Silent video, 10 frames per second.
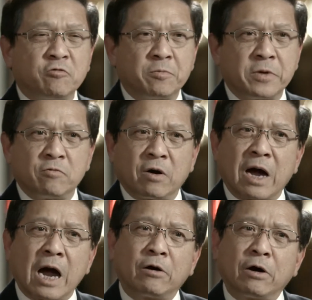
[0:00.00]
would be, well,
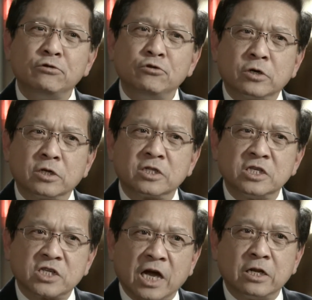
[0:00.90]
how are you going to
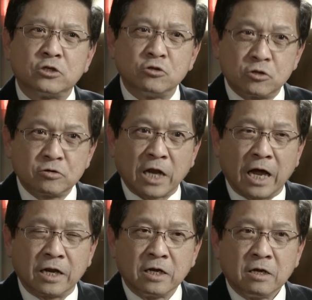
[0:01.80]
design it to do that?